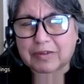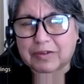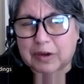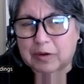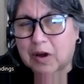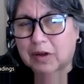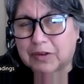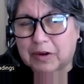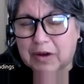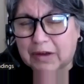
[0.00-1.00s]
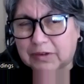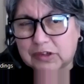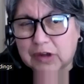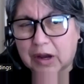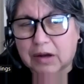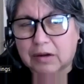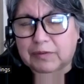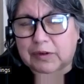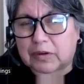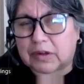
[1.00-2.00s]
They're all there on the shelf.
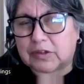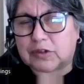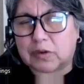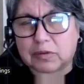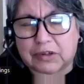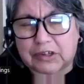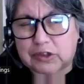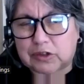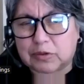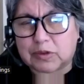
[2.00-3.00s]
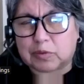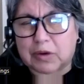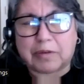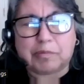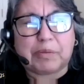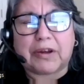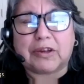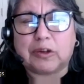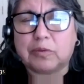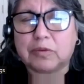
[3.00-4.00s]
You can certainly choose one, but
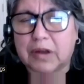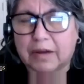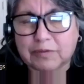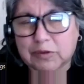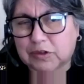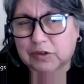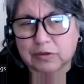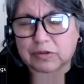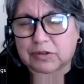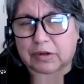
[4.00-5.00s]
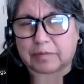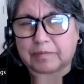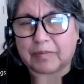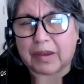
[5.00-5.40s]
you never choose them